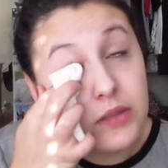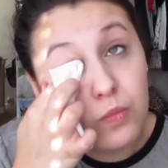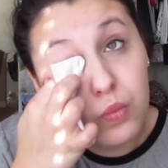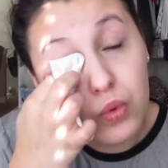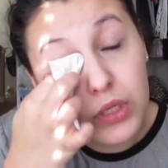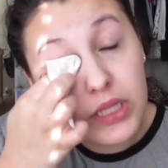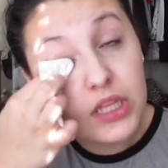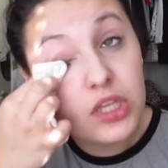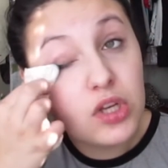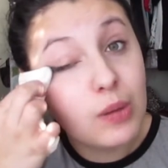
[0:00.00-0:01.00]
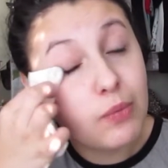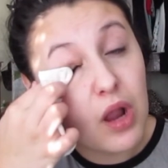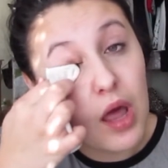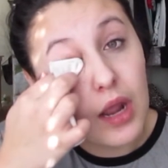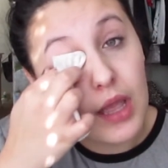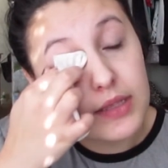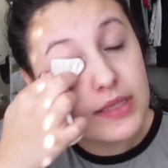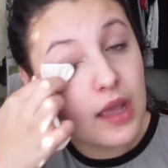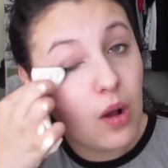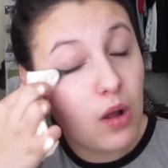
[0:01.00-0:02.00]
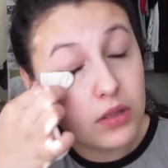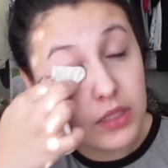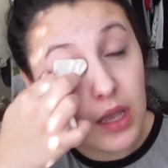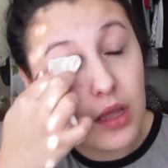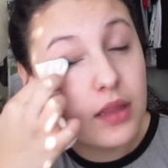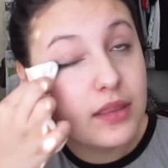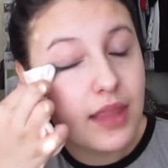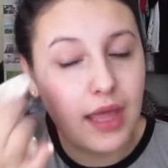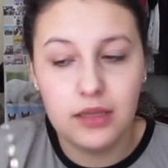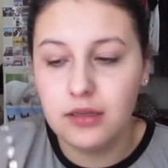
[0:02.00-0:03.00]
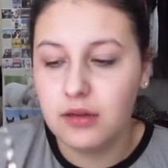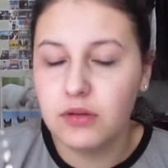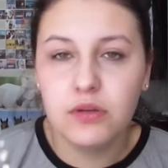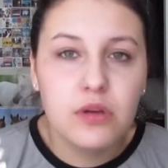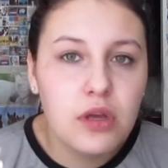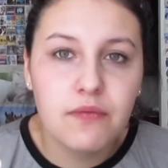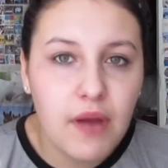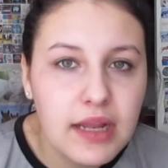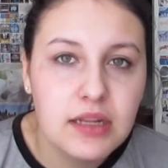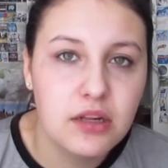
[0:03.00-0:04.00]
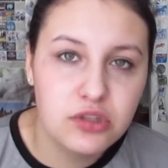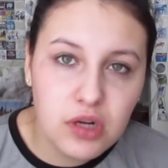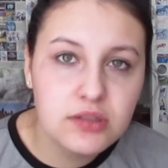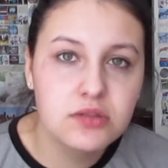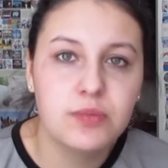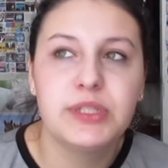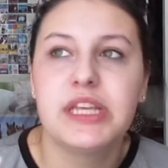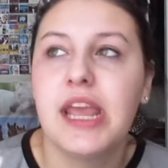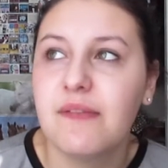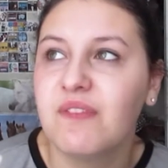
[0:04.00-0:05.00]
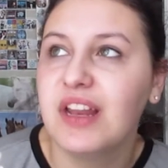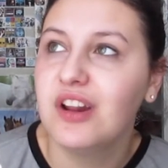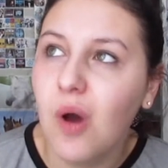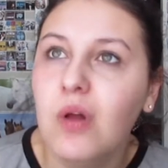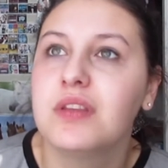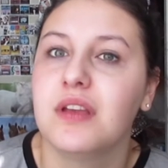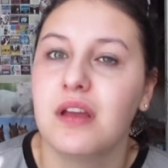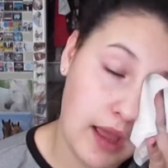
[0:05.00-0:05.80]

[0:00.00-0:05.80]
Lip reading: really good products at Ulta that, you know, you could find in a drugstore, but you can't find at Ulta.